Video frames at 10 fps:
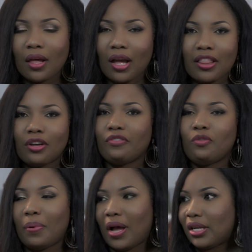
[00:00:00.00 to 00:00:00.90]
And they don't
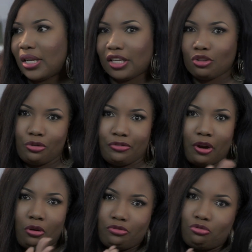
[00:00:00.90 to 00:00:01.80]
even park like,
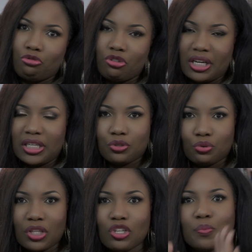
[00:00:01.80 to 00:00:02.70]
veer off the road a
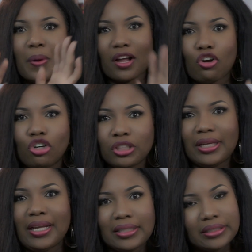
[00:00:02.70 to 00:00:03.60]
little. They just park on the
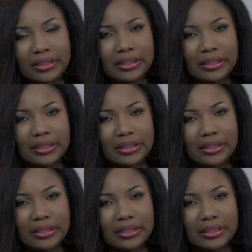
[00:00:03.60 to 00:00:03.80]
lane.